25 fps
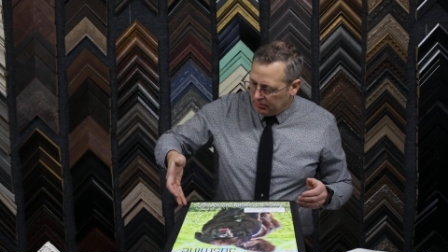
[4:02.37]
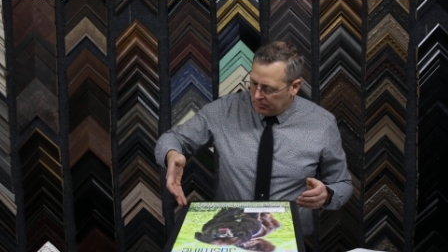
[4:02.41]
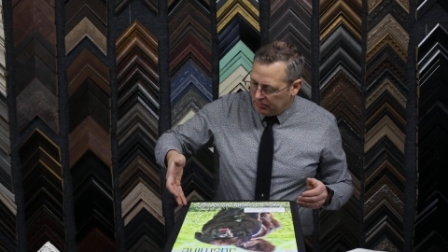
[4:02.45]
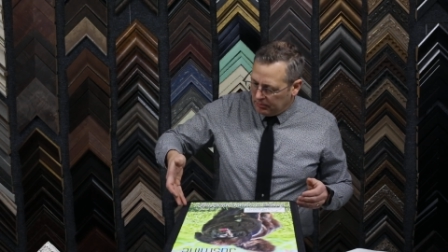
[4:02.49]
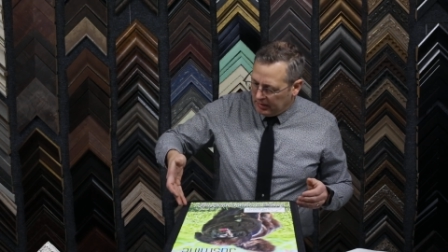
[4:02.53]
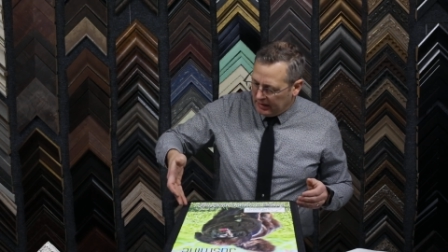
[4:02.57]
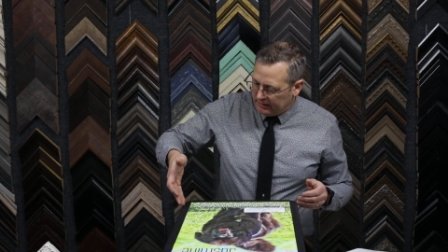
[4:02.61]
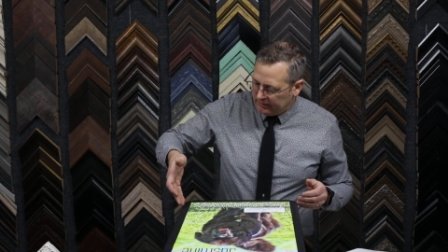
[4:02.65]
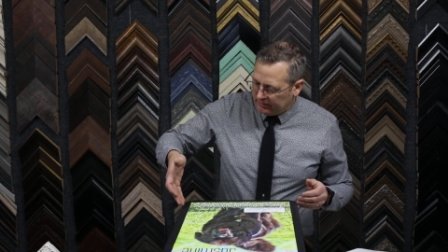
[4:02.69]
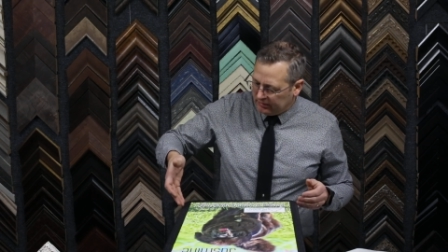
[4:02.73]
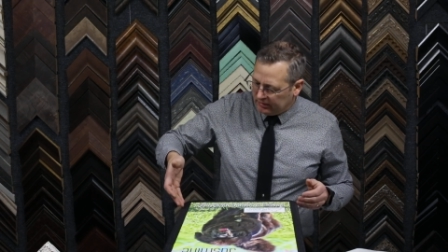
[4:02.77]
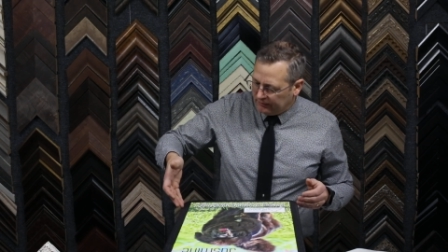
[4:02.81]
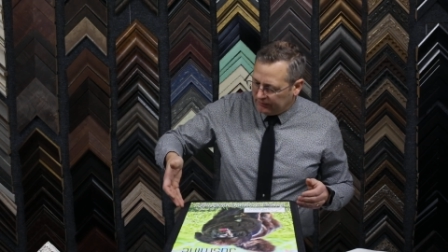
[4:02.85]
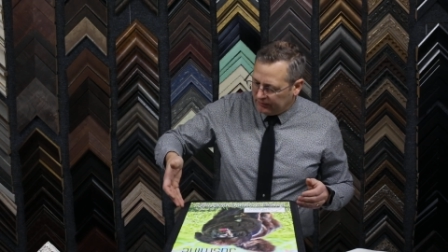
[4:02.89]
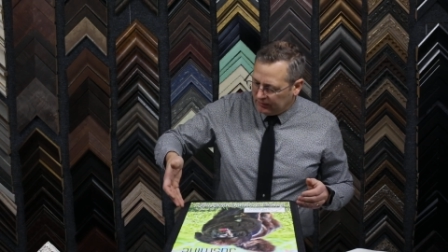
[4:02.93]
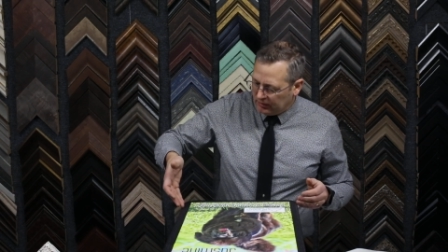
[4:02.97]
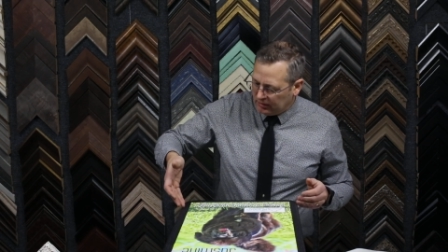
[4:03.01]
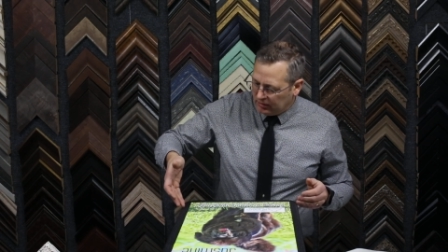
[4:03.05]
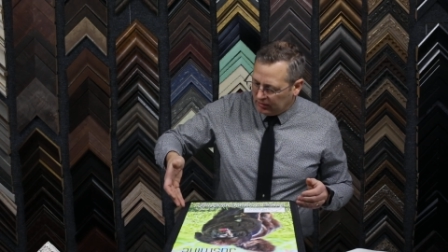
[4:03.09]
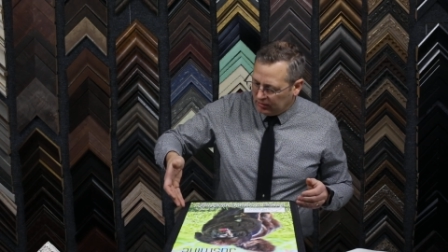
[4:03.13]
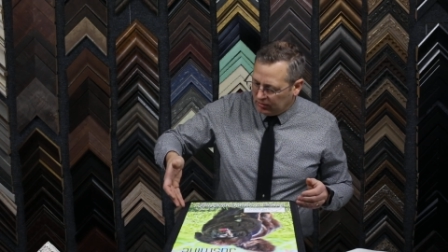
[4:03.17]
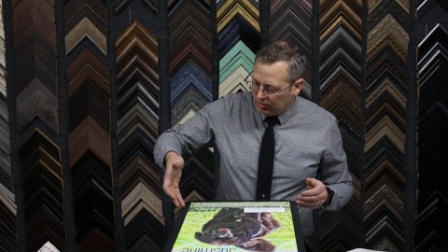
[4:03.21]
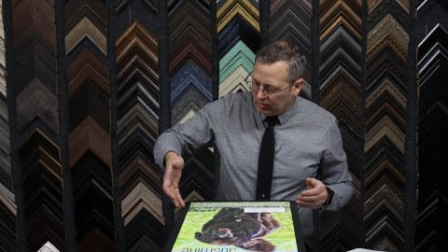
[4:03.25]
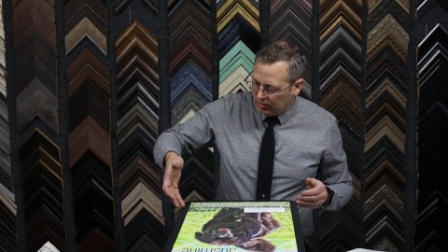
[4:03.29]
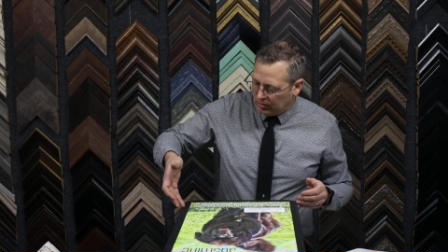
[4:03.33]
Best if you
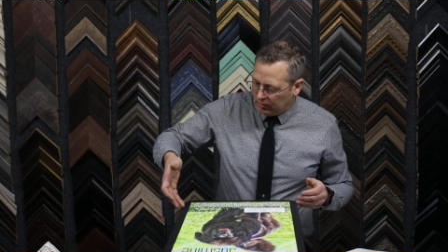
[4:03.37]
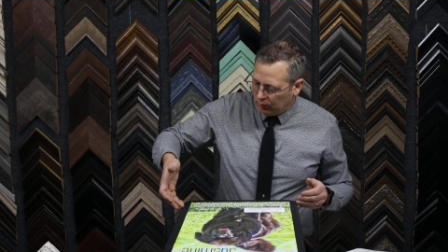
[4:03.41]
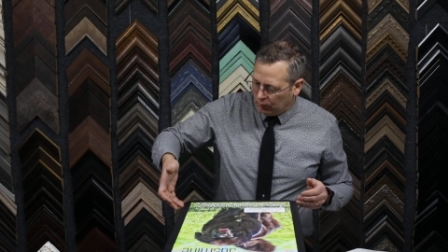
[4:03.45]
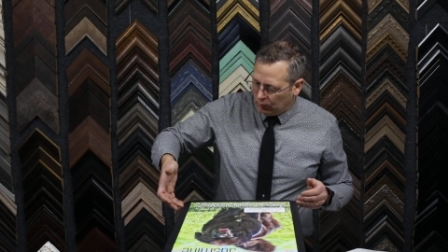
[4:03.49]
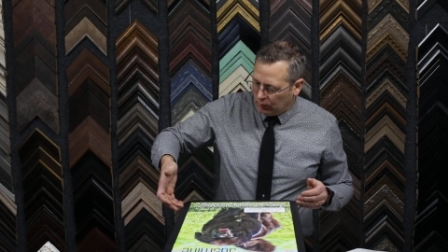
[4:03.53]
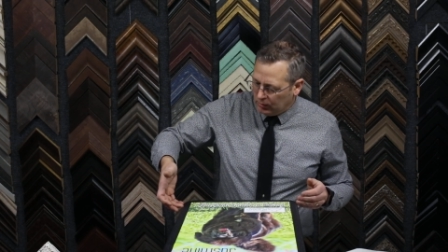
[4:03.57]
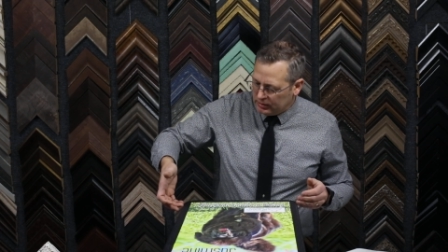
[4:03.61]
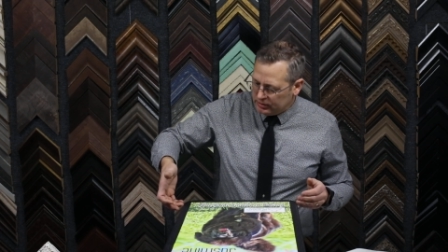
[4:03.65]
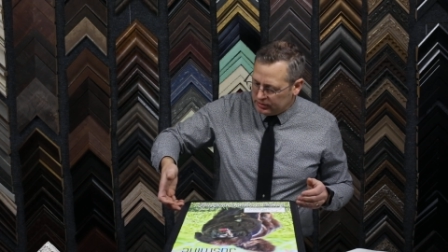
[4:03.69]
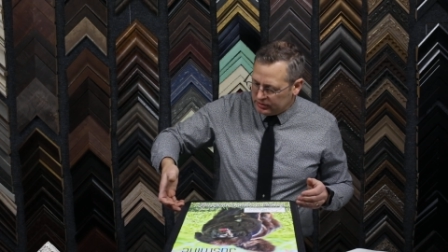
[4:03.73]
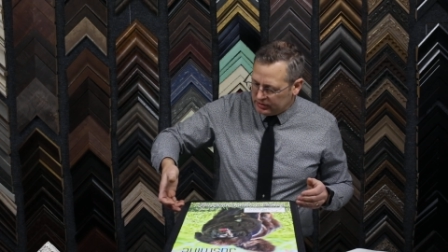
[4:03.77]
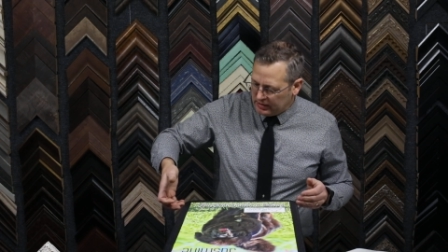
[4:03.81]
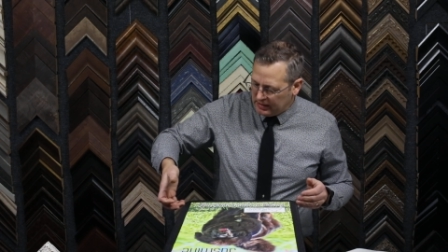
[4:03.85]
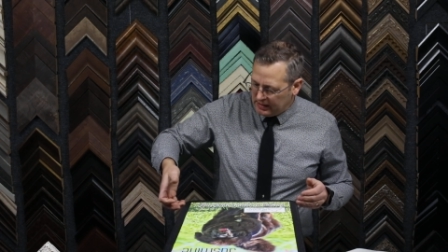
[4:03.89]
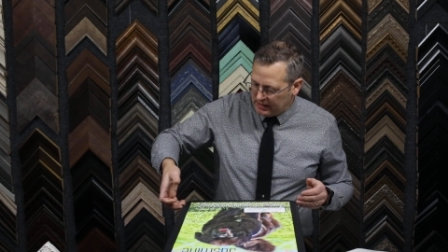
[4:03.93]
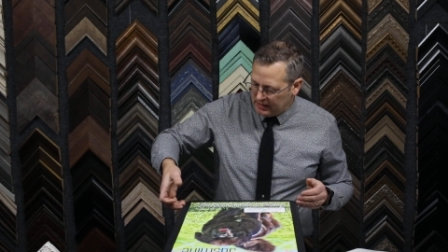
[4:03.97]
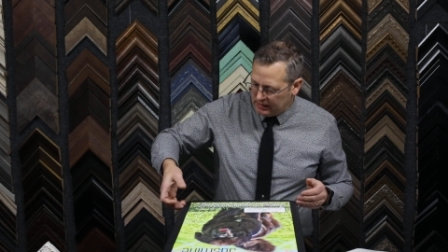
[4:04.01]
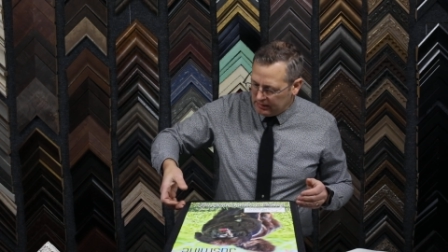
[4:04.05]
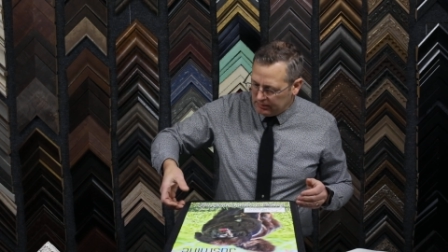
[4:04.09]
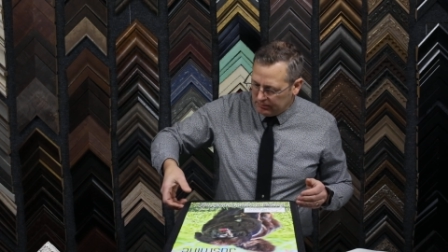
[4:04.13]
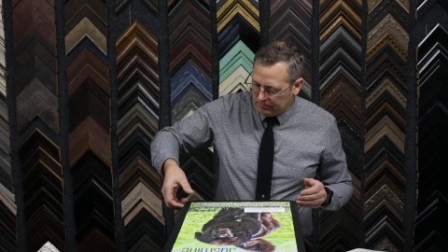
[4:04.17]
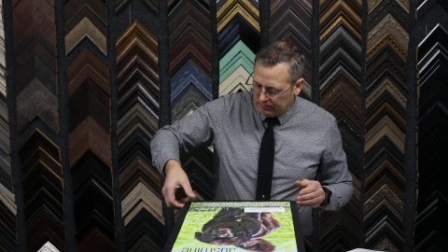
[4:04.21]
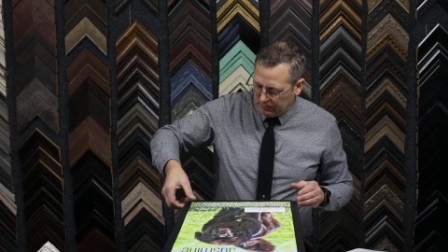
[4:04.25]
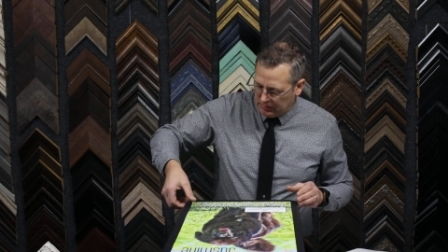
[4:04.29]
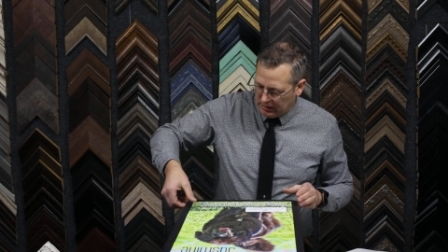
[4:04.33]
can do it in one shot.